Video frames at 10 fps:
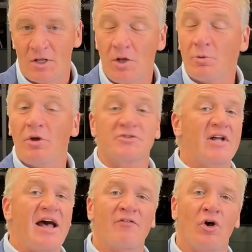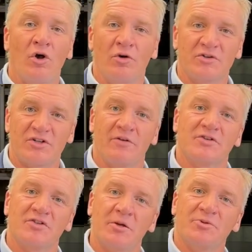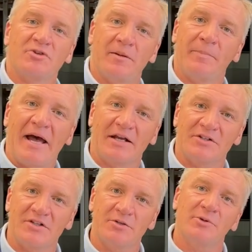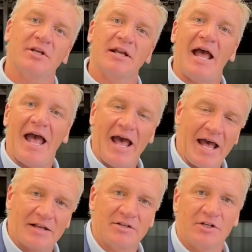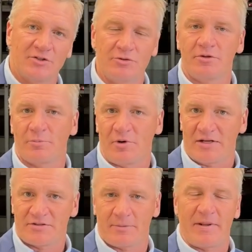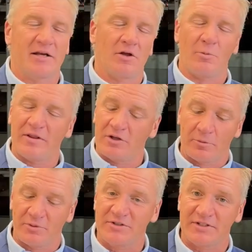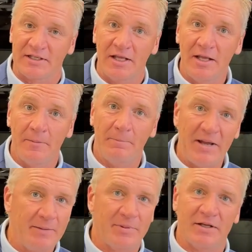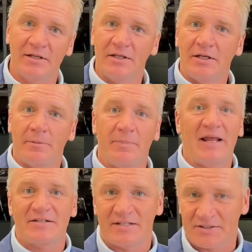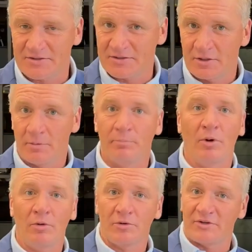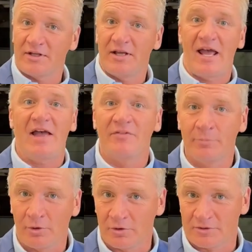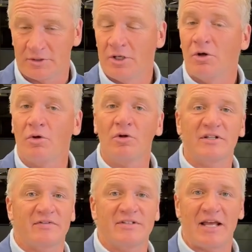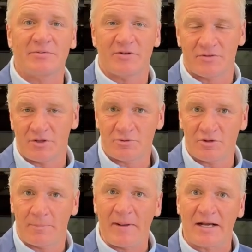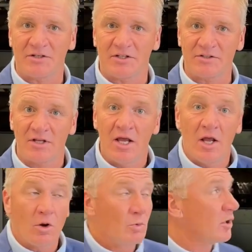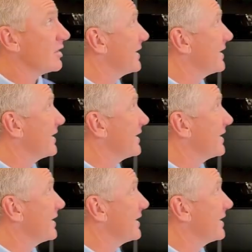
We also have a host of substrate packages that we can add to the press depending on whether you're printing paper, plastics, board, heavy board, all different types of substrate packages will